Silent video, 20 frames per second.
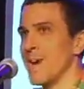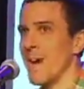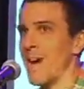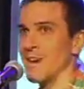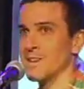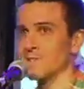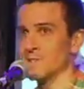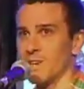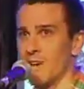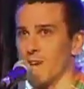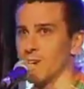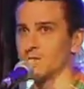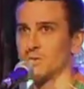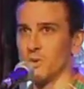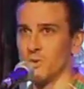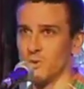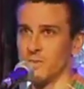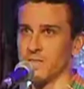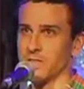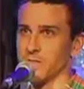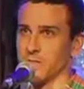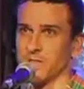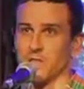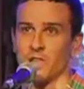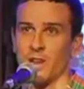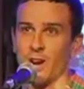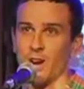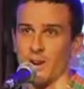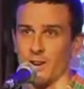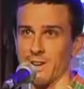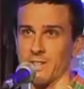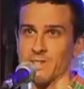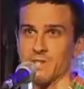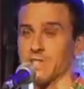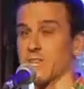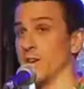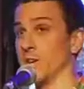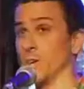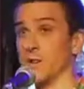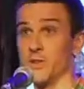As only the
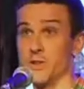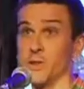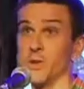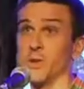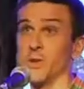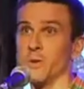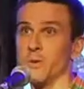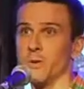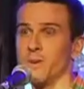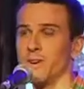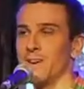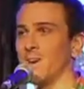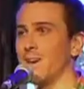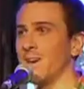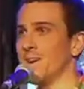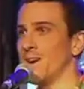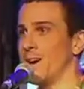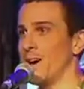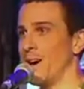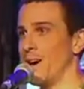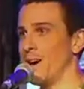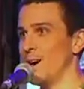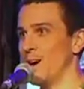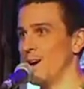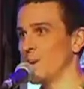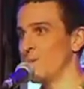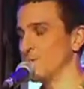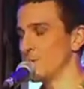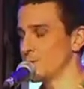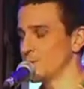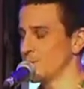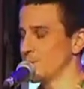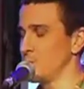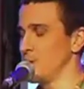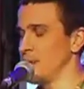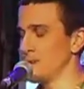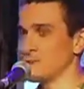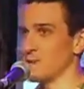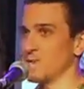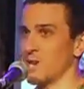Sharons can do. So
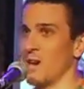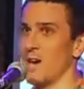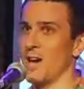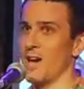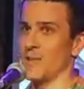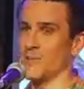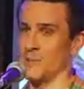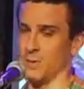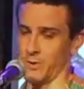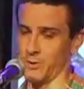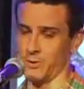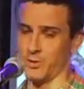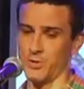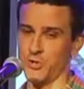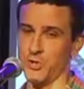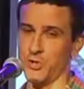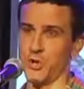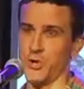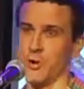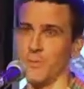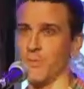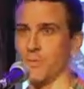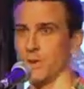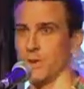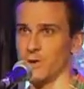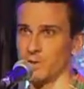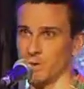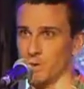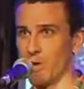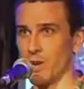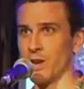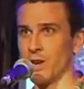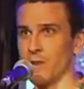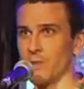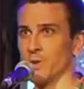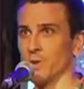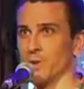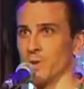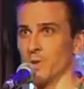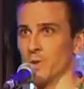at the time, Jim trying
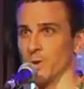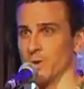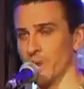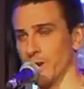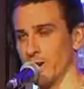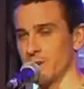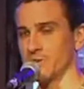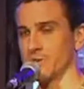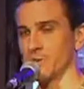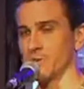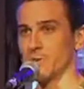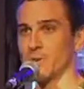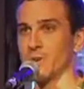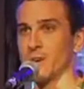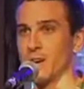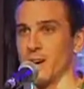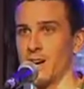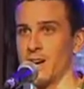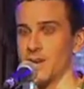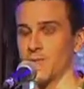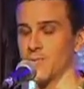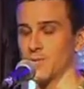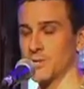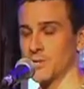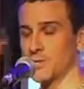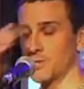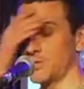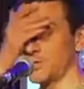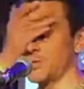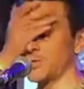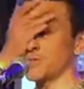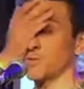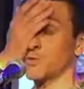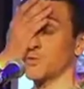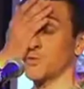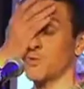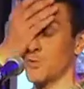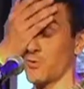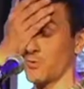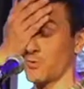to be cool in high school, I'm like,
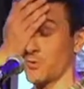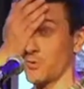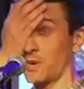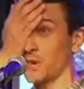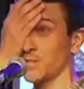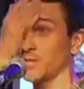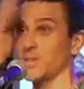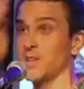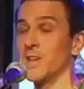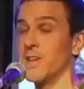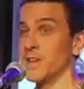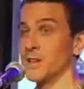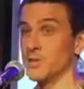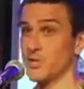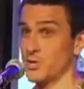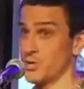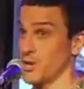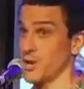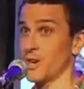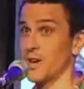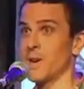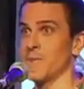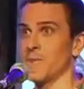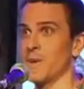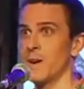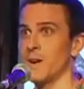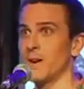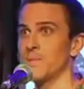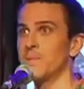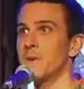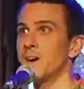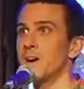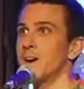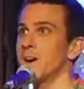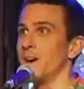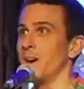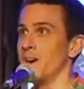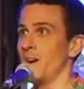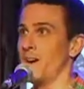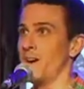Jesus Christ, shut up, Mom.
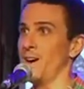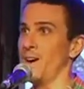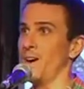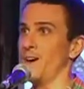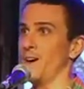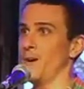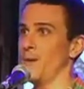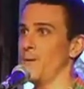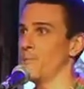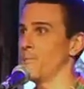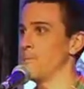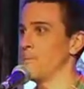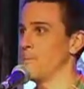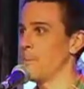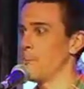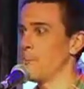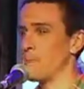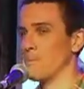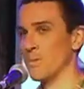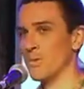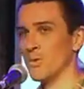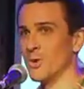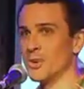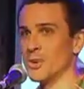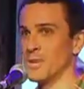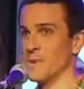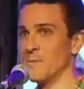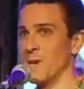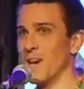Well, looking